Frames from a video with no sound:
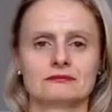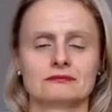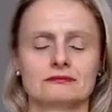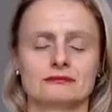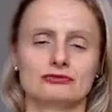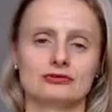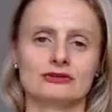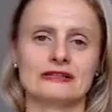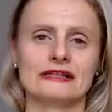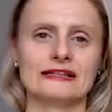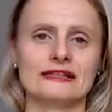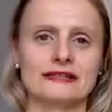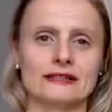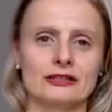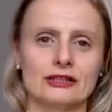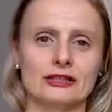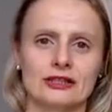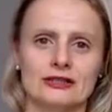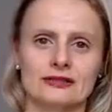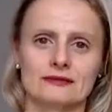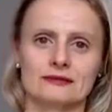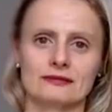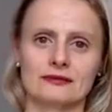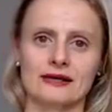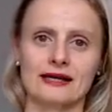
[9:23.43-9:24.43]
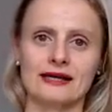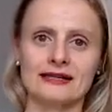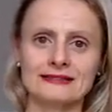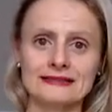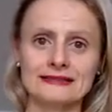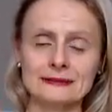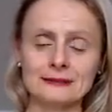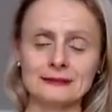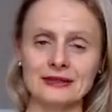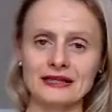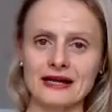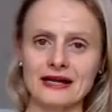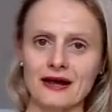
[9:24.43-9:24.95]
really good, right?
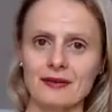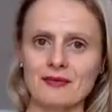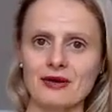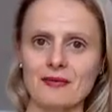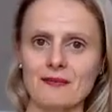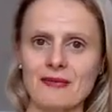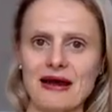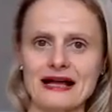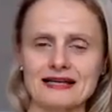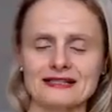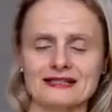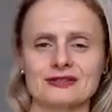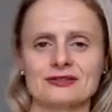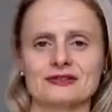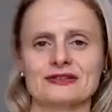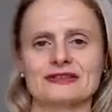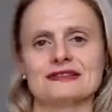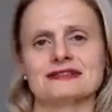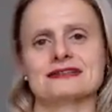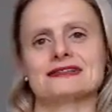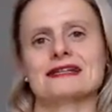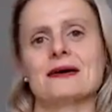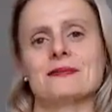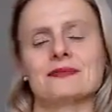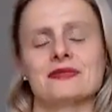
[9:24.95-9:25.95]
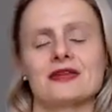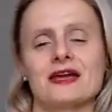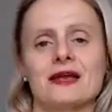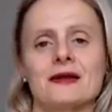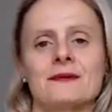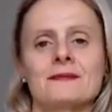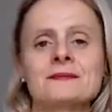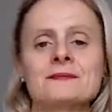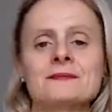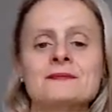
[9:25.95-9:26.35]
To become a master in something.